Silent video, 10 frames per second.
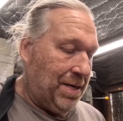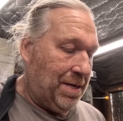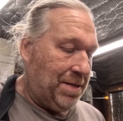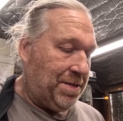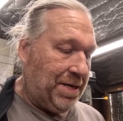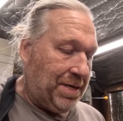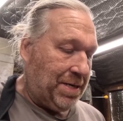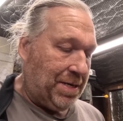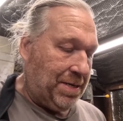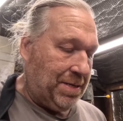I
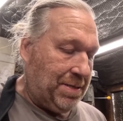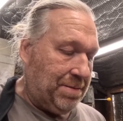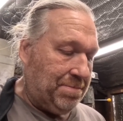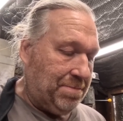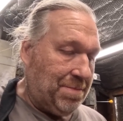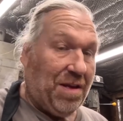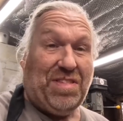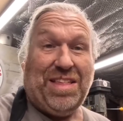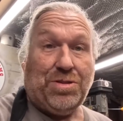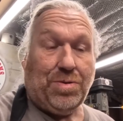think
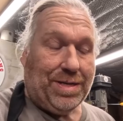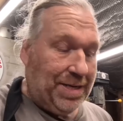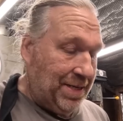that's all it